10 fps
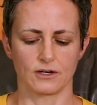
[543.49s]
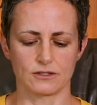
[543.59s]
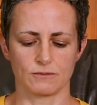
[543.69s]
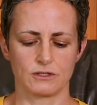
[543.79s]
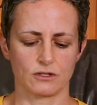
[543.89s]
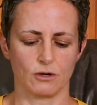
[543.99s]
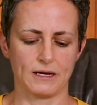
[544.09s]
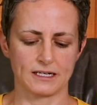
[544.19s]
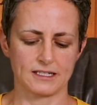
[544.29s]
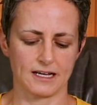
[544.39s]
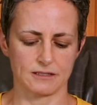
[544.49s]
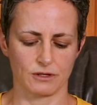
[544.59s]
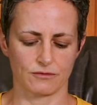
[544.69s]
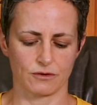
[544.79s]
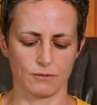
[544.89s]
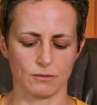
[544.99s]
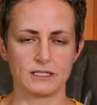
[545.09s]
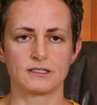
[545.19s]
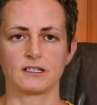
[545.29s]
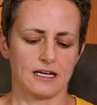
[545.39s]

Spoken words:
Okay, so I'm just going to go back to azimuth for a moment.